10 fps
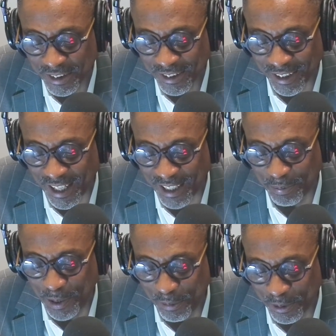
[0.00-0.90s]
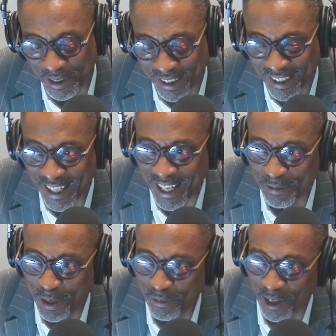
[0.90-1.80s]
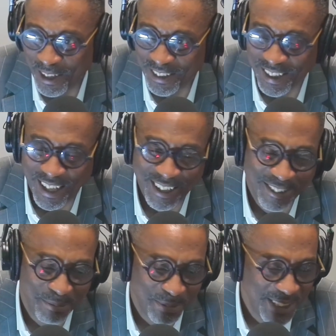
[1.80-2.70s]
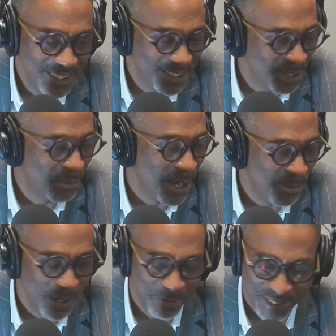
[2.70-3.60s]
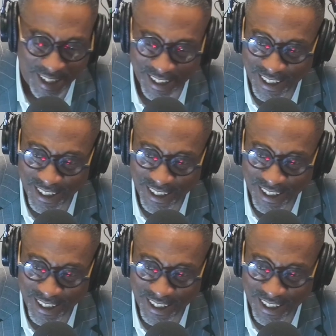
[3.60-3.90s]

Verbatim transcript: so I ask people, ask people all the time to please go to my website.